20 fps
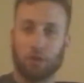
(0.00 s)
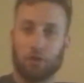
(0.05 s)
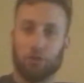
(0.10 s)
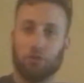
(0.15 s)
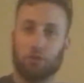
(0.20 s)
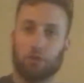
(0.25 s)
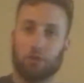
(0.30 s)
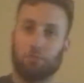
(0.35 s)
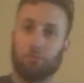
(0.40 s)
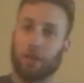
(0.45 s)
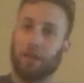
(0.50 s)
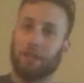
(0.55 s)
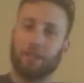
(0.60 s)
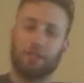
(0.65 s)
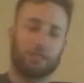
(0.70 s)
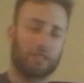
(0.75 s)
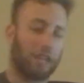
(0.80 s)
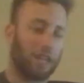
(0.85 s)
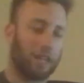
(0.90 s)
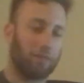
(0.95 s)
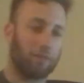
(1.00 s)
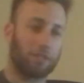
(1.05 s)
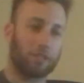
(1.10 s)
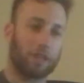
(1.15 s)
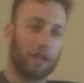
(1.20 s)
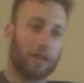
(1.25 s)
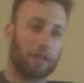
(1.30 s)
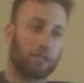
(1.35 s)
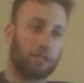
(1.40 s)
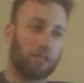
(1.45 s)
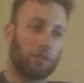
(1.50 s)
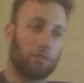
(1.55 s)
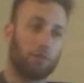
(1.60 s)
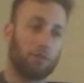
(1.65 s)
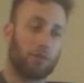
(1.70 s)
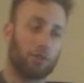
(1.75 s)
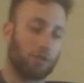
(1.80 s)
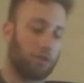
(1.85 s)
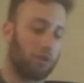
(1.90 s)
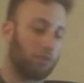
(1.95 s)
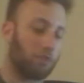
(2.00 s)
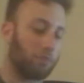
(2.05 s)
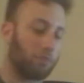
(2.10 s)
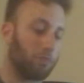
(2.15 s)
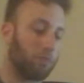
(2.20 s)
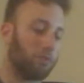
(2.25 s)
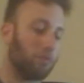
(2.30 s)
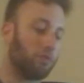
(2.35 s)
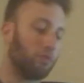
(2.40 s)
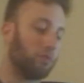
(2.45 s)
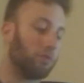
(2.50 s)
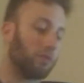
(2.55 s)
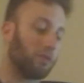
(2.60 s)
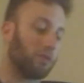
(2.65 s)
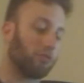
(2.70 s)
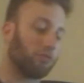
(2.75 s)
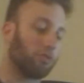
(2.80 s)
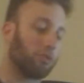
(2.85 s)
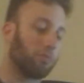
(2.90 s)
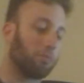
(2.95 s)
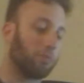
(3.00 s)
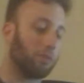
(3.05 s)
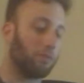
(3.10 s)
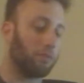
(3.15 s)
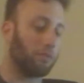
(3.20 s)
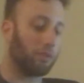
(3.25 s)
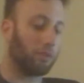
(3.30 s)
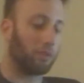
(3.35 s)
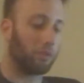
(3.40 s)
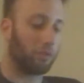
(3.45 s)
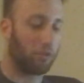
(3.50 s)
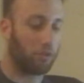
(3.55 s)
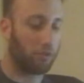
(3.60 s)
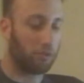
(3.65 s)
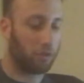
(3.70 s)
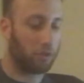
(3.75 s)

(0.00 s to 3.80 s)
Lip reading: you can play the same exact sequence of notes, but do it with a triplet feel.